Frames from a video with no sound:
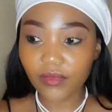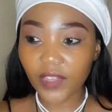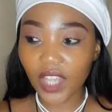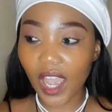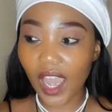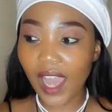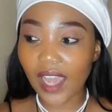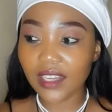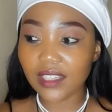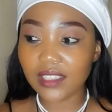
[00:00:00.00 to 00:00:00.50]

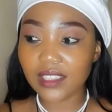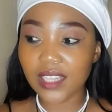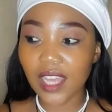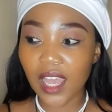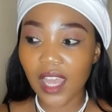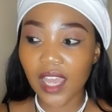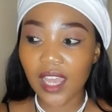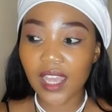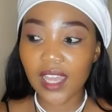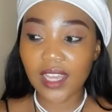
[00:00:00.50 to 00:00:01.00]
and
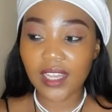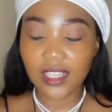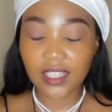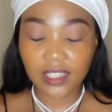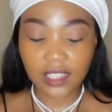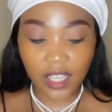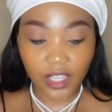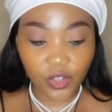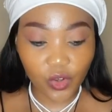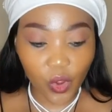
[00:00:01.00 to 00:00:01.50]

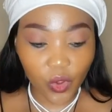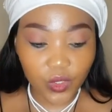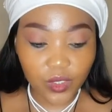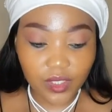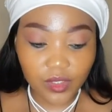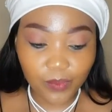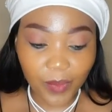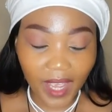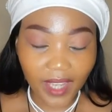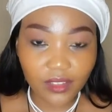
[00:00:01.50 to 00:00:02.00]
it goes
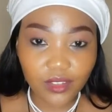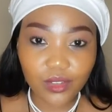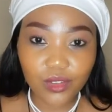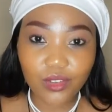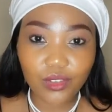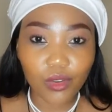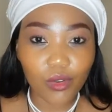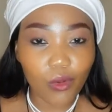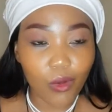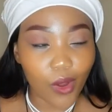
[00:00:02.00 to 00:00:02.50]
back to
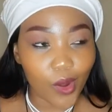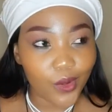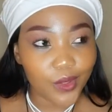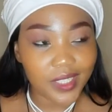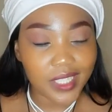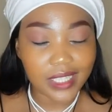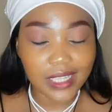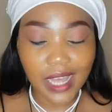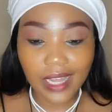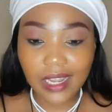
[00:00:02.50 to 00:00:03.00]
the
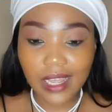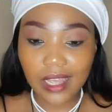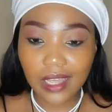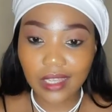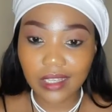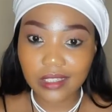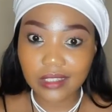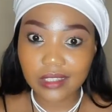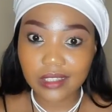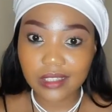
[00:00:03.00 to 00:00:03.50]
quote that
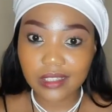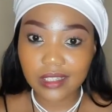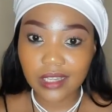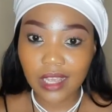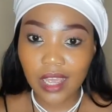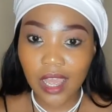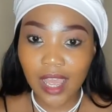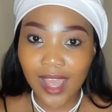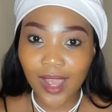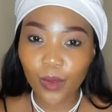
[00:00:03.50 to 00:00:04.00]
is,
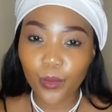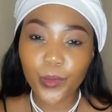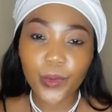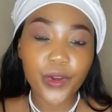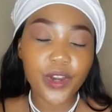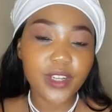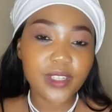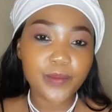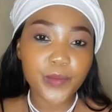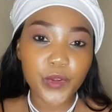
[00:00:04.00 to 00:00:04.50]
we
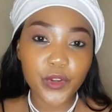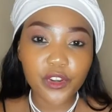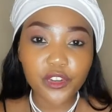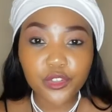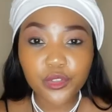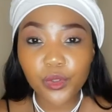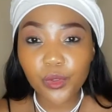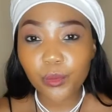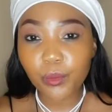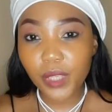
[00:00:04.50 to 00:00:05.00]
are
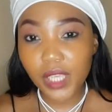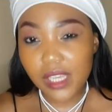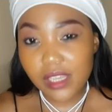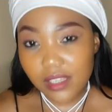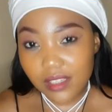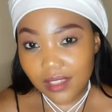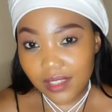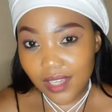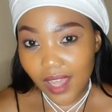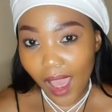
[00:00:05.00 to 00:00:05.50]
spiritual
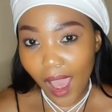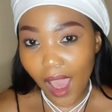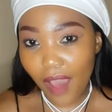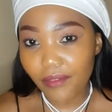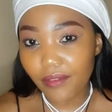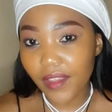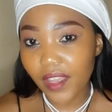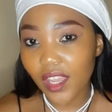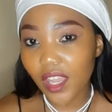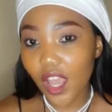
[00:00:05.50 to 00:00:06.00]
beings
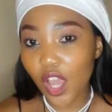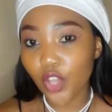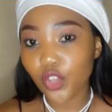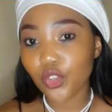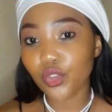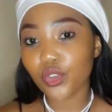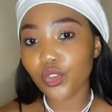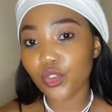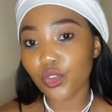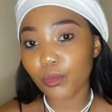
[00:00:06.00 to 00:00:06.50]
having a
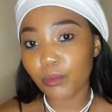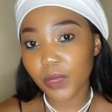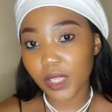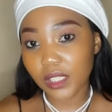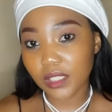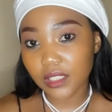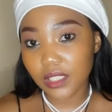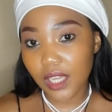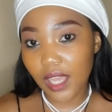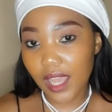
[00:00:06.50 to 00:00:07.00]

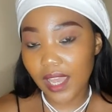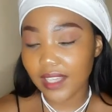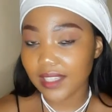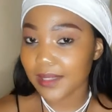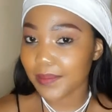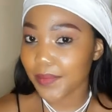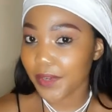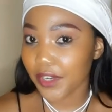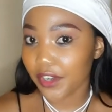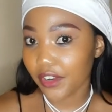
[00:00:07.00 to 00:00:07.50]
human
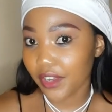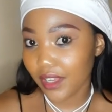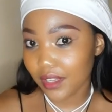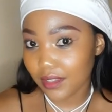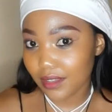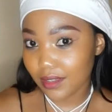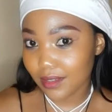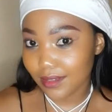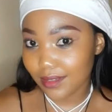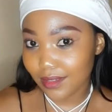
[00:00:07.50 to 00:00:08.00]

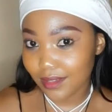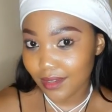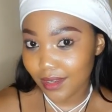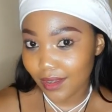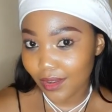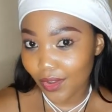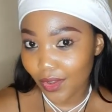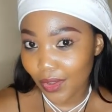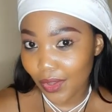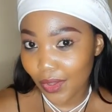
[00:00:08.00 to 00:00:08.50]
experience.
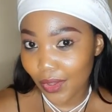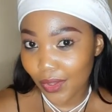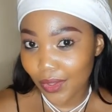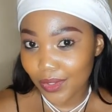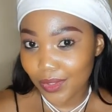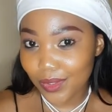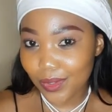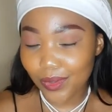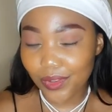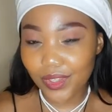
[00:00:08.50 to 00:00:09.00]

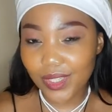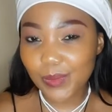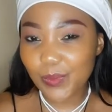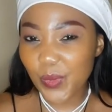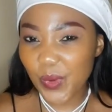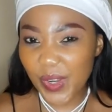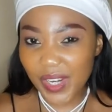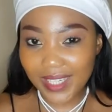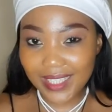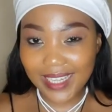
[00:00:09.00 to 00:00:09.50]
So the
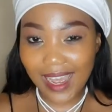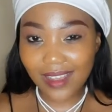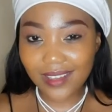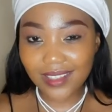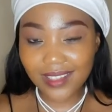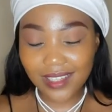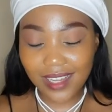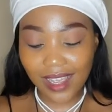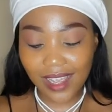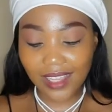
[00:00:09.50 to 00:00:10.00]
spirit
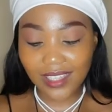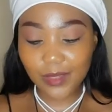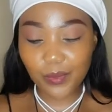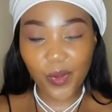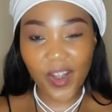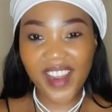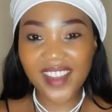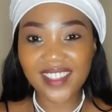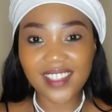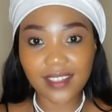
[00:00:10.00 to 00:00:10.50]
is
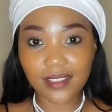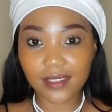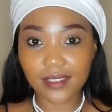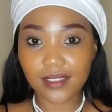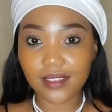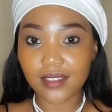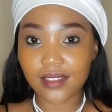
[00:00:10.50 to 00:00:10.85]
present.